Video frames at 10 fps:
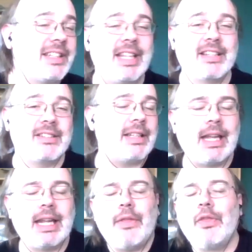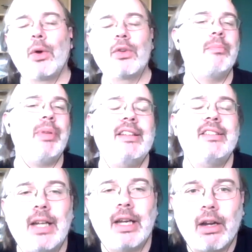and the things like that, again, those are
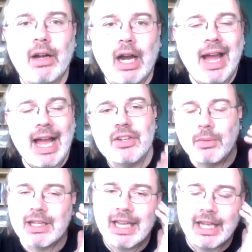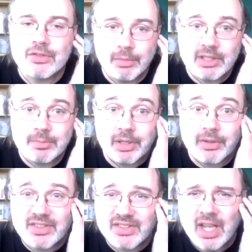based on our actual classroom
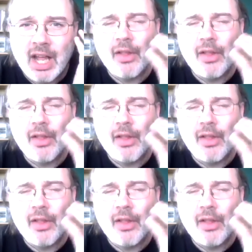experiences.